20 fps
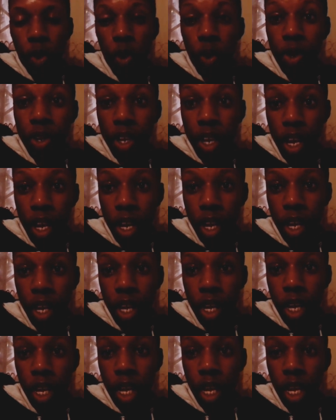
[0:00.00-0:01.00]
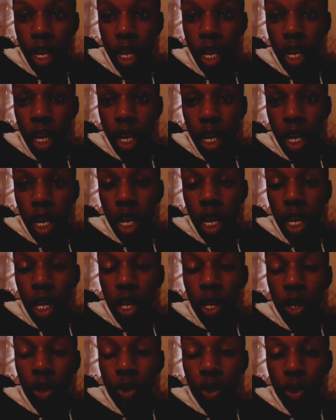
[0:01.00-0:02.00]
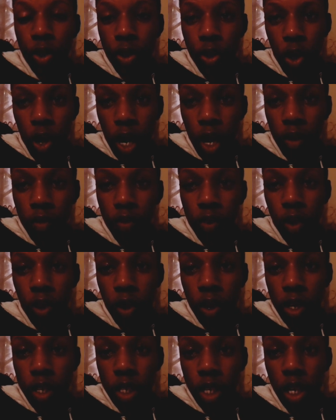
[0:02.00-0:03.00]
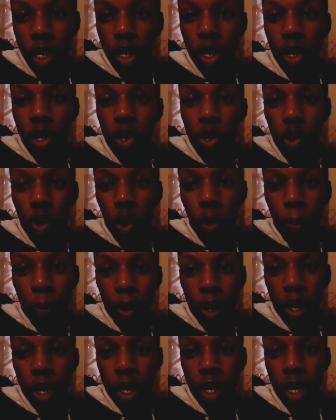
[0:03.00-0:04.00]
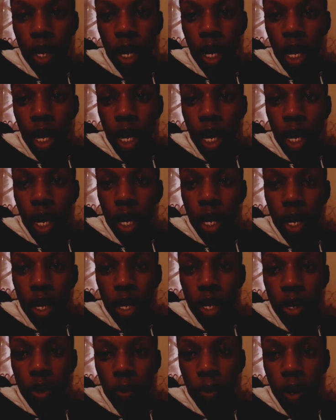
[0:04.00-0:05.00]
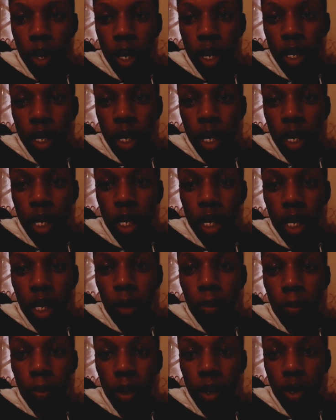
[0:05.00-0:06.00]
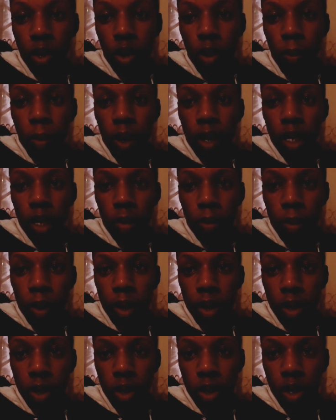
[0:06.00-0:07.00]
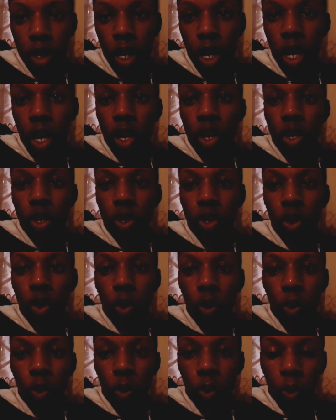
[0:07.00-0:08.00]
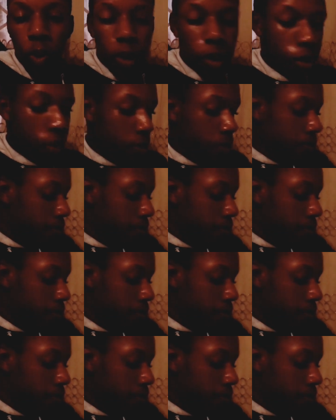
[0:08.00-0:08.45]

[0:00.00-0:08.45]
you say you love God, you obey His word, and keep His commandments. So,